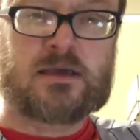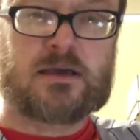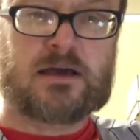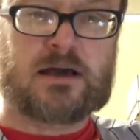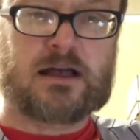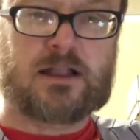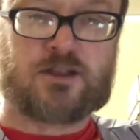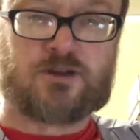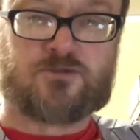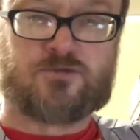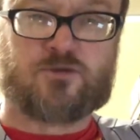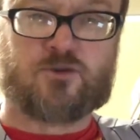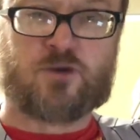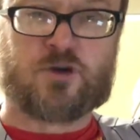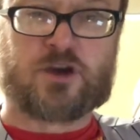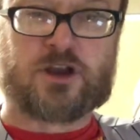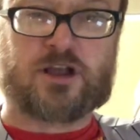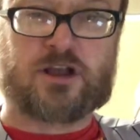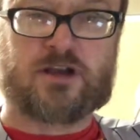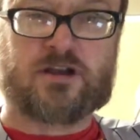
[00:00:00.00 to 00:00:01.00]
I look
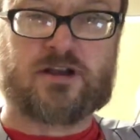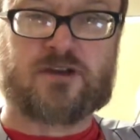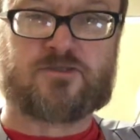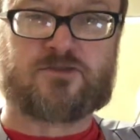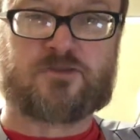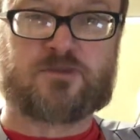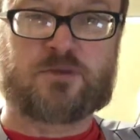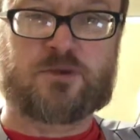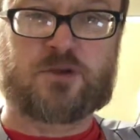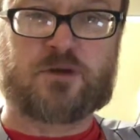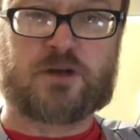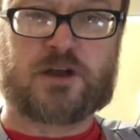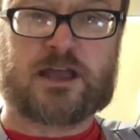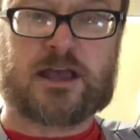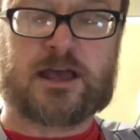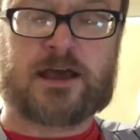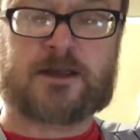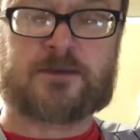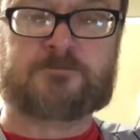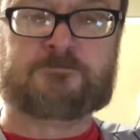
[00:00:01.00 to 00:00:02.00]
forward to hearing from you
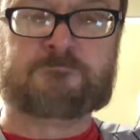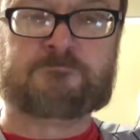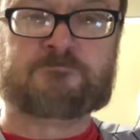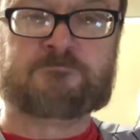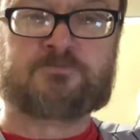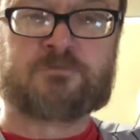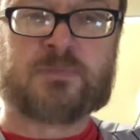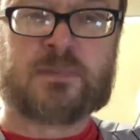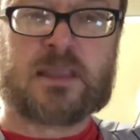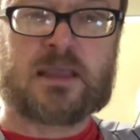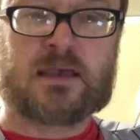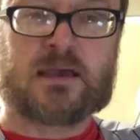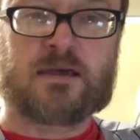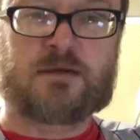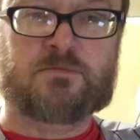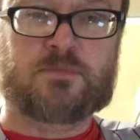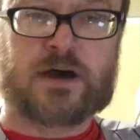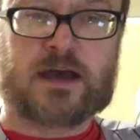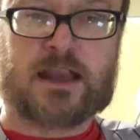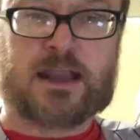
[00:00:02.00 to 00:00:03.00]
again.
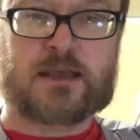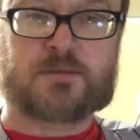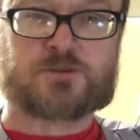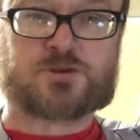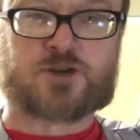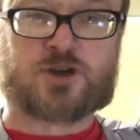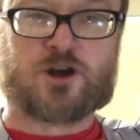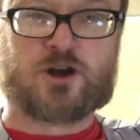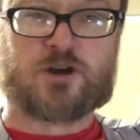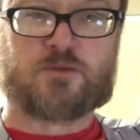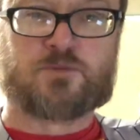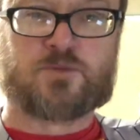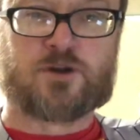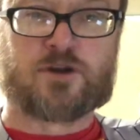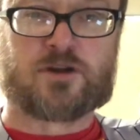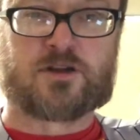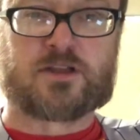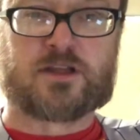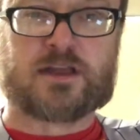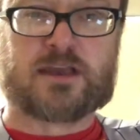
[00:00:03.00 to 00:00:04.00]
My name's Kurt
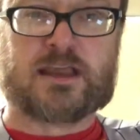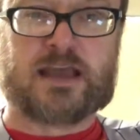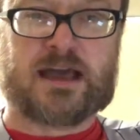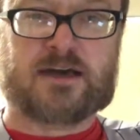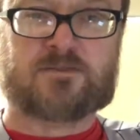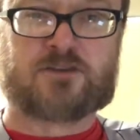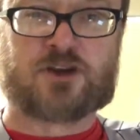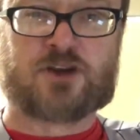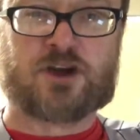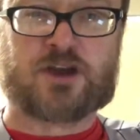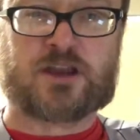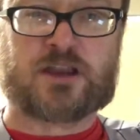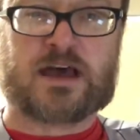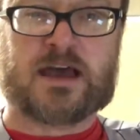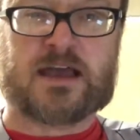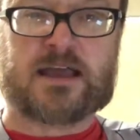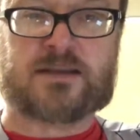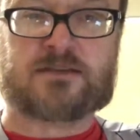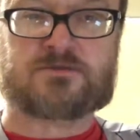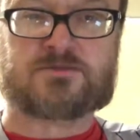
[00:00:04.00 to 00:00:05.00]
Bergland. Have a good
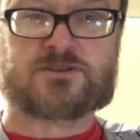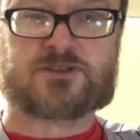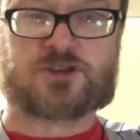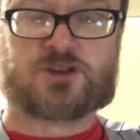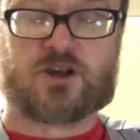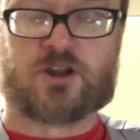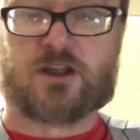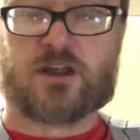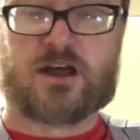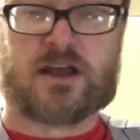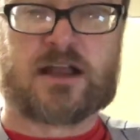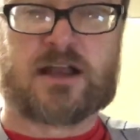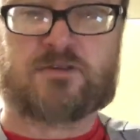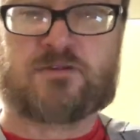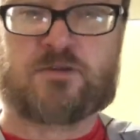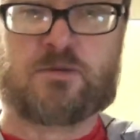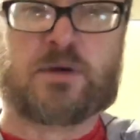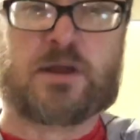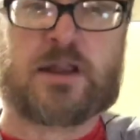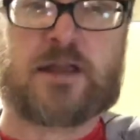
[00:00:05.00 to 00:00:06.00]
night. So long,
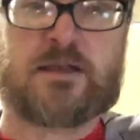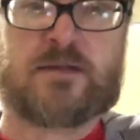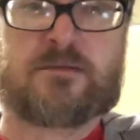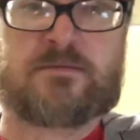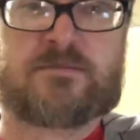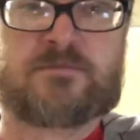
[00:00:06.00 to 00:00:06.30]
everybody.